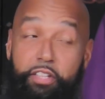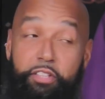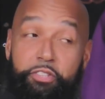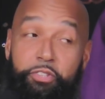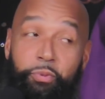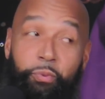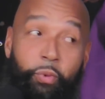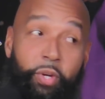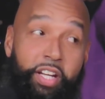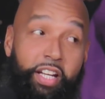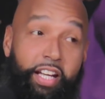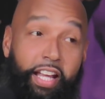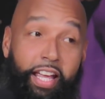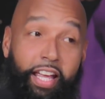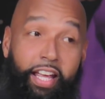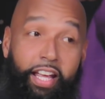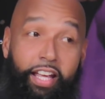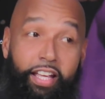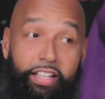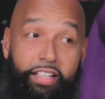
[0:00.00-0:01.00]
is the winning
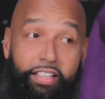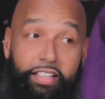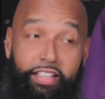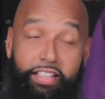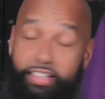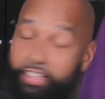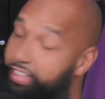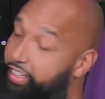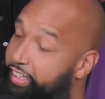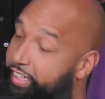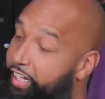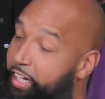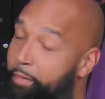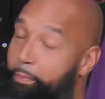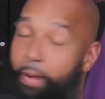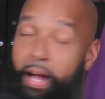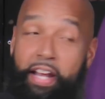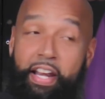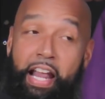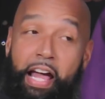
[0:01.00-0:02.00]
hand, it
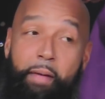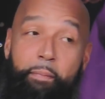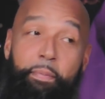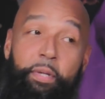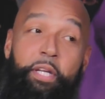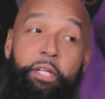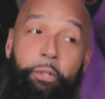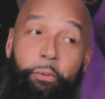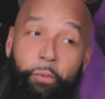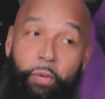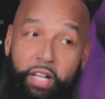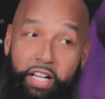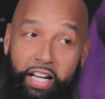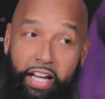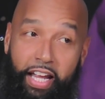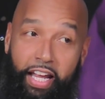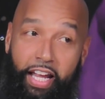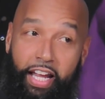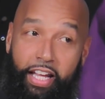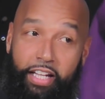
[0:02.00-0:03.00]
might not be the winning
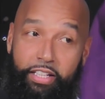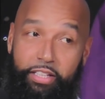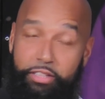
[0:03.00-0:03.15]
hand.